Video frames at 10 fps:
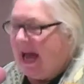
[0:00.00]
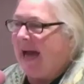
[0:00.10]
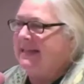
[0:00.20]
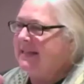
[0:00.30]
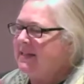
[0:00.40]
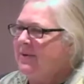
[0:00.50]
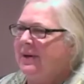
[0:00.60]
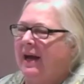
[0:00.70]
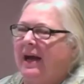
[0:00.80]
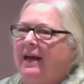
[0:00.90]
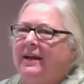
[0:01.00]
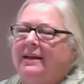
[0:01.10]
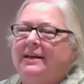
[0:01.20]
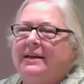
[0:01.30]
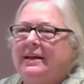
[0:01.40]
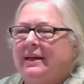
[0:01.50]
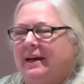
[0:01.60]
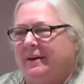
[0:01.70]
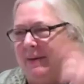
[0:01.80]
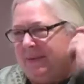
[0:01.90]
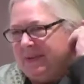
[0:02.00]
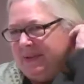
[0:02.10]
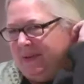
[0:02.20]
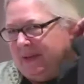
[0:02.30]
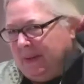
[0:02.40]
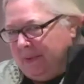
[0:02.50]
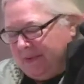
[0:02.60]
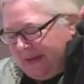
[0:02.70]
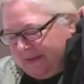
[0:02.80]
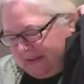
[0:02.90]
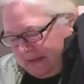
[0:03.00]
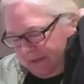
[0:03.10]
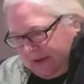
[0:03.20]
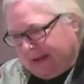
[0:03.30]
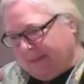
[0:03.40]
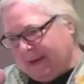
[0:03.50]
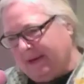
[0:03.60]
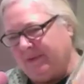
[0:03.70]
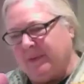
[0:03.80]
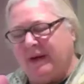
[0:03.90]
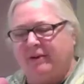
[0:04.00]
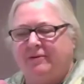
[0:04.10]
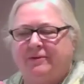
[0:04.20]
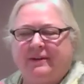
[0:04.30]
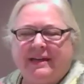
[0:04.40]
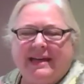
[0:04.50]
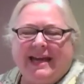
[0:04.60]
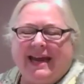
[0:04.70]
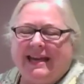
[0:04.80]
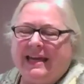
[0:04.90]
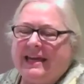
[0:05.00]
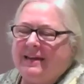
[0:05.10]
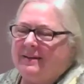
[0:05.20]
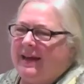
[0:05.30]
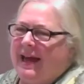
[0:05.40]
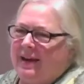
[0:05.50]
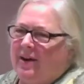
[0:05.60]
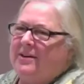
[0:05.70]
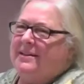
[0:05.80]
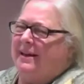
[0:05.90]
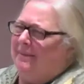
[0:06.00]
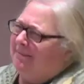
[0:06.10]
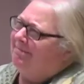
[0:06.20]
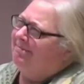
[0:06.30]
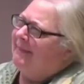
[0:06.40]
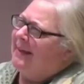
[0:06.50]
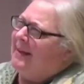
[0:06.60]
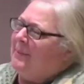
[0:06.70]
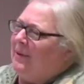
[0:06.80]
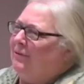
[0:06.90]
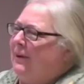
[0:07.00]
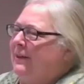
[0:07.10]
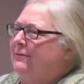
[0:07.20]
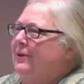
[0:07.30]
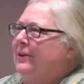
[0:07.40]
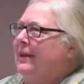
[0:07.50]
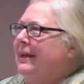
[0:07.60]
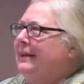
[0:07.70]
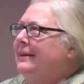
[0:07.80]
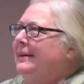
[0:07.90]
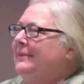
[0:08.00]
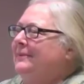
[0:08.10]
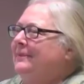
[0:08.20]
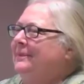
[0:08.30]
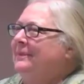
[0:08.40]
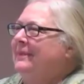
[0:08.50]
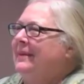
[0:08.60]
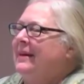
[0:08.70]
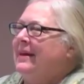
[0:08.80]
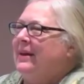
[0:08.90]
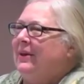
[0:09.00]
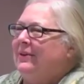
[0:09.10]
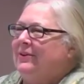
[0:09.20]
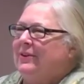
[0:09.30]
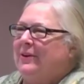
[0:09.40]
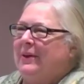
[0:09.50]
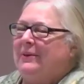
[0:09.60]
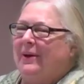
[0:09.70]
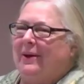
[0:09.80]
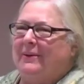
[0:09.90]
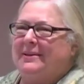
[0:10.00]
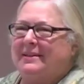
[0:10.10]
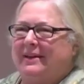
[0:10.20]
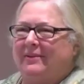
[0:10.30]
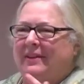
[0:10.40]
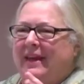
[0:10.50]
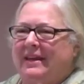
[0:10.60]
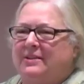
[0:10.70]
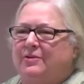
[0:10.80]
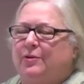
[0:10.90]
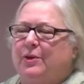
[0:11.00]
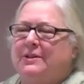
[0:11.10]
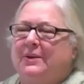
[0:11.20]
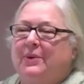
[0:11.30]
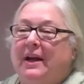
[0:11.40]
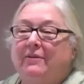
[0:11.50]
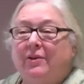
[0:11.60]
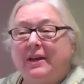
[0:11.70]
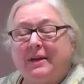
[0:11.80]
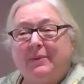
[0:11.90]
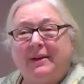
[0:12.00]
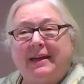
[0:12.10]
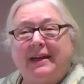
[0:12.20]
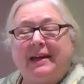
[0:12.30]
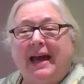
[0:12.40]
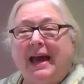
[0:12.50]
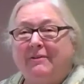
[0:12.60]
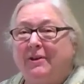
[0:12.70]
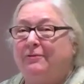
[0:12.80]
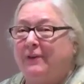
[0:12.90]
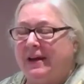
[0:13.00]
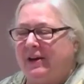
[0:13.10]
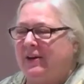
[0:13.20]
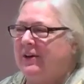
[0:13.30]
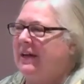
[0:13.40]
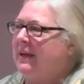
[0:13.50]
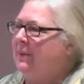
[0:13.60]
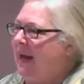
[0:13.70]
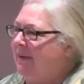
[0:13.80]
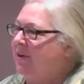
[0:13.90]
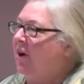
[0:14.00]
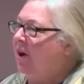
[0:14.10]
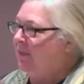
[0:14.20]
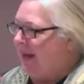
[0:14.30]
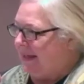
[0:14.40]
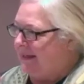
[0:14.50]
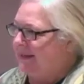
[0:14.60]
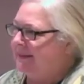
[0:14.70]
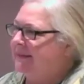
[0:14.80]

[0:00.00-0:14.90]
I did know a guy. I was doing couples counseling for him and his wife, and he had a hard time being faithful, and so they were always kind of on the edge of divorce, and whenever he would have an affair, he would have a car wreck.